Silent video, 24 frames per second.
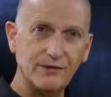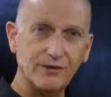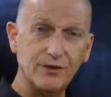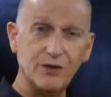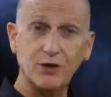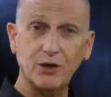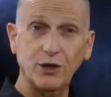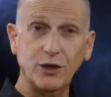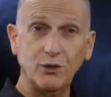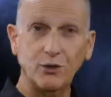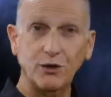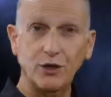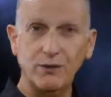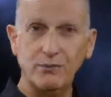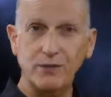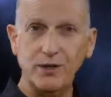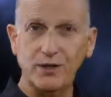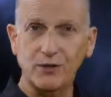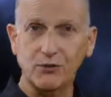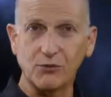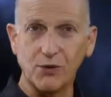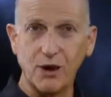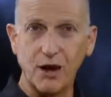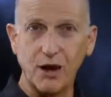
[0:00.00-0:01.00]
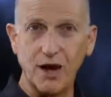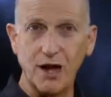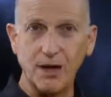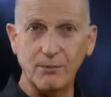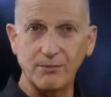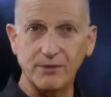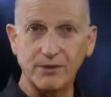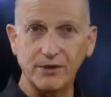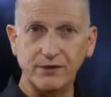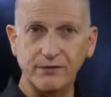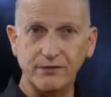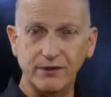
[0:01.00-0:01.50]
slowly being
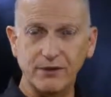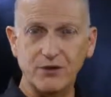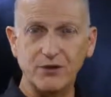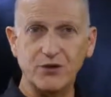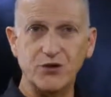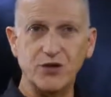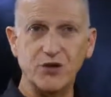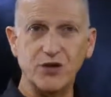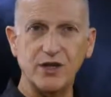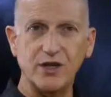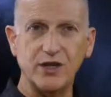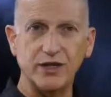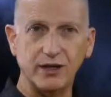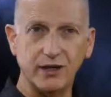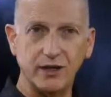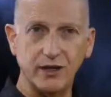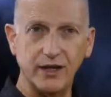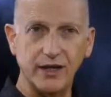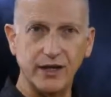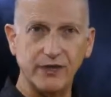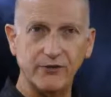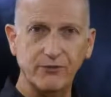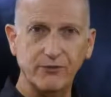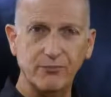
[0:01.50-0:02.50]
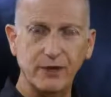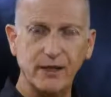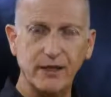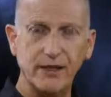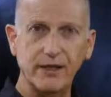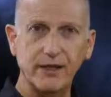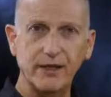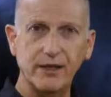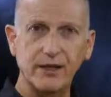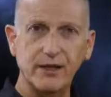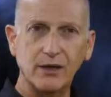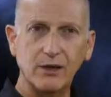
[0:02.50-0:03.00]
robbed of energy and life by
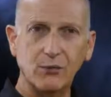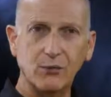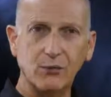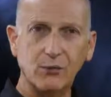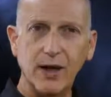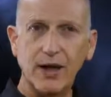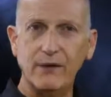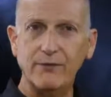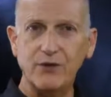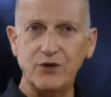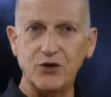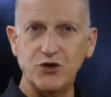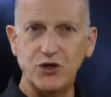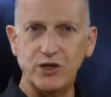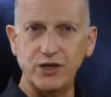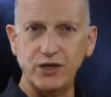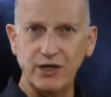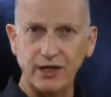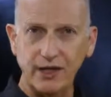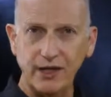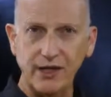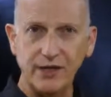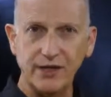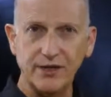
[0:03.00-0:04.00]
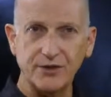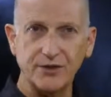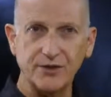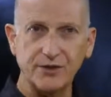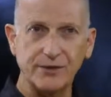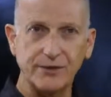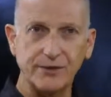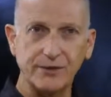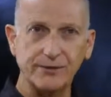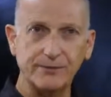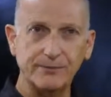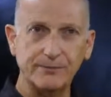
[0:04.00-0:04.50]
ravaging
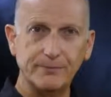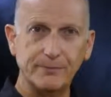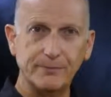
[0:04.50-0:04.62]
cancer.